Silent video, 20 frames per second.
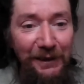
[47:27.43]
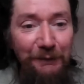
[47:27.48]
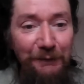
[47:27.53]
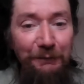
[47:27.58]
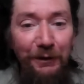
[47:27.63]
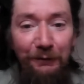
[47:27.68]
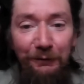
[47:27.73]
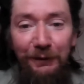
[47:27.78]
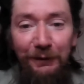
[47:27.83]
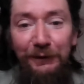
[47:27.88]

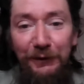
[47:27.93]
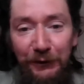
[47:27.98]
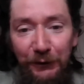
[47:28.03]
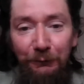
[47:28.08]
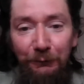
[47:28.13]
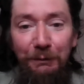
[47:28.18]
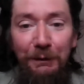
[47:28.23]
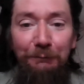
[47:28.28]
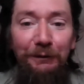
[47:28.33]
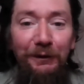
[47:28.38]
But if we can
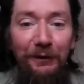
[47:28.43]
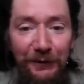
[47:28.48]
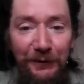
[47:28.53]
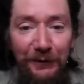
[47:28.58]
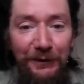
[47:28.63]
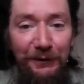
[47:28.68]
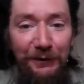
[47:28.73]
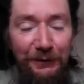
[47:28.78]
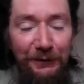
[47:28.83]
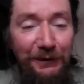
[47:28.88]
show people how
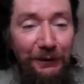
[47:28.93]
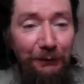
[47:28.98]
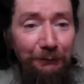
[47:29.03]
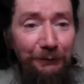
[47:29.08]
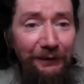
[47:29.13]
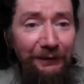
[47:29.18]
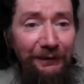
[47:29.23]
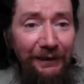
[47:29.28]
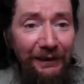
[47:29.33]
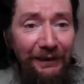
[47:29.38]
to do
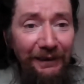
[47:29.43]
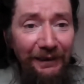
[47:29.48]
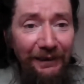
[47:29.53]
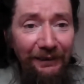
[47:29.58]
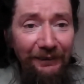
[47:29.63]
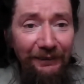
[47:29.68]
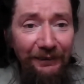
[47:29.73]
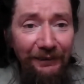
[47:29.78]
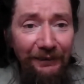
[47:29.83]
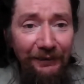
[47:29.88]
something
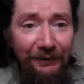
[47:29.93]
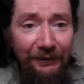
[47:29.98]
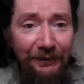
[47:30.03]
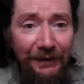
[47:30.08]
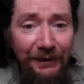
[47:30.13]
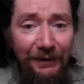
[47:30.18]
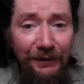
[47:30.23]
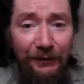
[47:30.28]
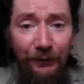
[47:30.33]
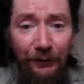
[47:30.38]
or
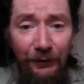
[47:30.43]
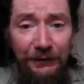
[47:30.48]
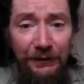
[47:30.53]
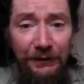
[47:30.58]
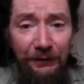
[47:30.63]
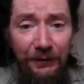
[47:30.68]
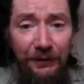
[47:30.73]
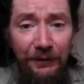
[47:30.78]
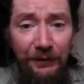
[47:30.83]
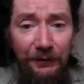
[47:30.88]
get across
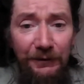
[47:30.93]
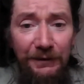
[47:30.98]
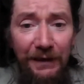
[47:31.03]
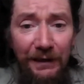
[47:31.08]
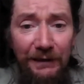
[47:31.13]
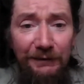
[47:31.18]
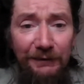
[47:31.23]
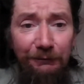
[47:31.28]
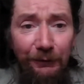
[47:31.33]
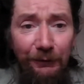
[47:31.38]
their
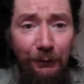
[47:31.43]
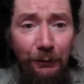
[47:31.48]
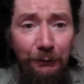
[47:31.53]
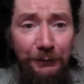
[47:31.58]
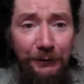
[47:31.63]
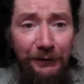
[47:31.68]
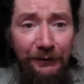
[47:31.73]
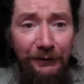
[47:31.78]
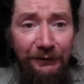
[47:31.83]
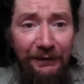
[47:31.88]
enthusiasm for what
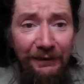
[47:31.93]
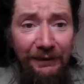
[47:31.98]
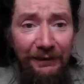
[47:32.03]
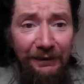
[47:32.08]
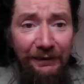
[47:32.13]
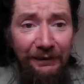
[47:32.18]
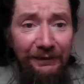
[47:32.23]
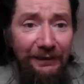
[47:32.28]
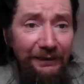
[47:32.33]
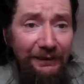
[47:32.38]
we're doing,
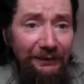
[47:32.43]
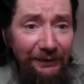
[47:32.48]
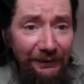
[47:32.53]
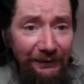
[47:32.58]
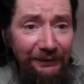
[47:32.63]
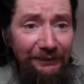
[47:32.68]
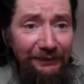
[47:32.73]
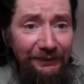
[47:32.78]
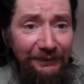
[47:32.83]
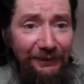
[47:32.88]

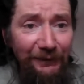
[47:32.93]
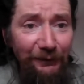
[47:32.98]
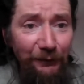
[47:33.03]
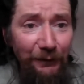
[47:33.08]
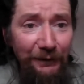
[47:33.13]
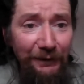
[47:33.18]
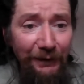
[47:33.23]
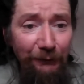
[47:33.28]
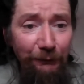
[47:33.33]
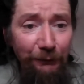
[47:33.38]
then you know,
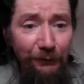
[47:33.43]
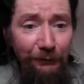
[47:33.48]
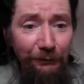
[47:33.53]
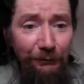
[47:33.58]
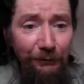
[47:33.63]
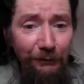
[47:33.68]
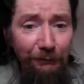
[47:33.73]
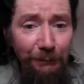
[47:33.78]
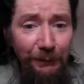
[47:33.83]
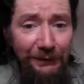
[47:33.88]
I think
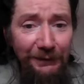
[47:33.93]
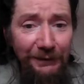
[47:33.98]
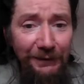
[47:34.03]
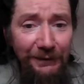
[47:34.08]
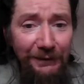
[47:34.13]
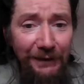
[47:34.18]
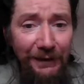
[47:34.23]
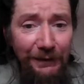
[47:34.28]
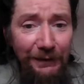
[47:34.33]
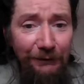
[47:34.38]
we've been
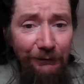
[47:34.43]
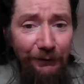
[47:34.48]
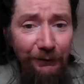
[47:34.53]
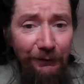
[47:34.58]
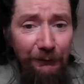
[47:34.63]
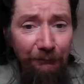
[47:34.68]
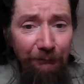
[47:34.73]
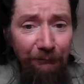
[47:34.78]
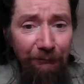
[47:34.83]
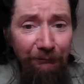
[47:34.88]
successful.
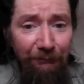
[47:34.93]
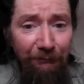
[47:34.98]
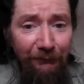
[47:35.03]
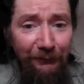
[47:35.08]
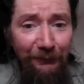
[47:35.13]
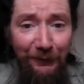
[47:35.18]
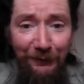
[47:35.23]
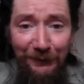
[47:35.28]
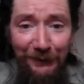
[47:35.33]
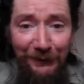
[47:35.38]

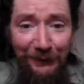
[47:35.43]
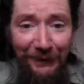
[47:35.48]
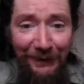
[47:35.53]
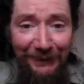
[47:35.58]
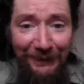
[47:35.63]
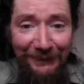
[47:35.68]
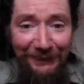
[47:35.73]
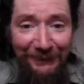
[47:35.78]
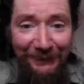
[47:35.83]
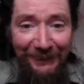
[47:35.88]
What do you
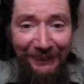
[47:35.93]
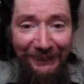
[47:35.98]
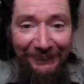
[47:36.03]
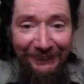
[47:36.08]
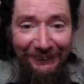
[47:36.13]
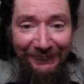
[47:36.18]
think, Joanne?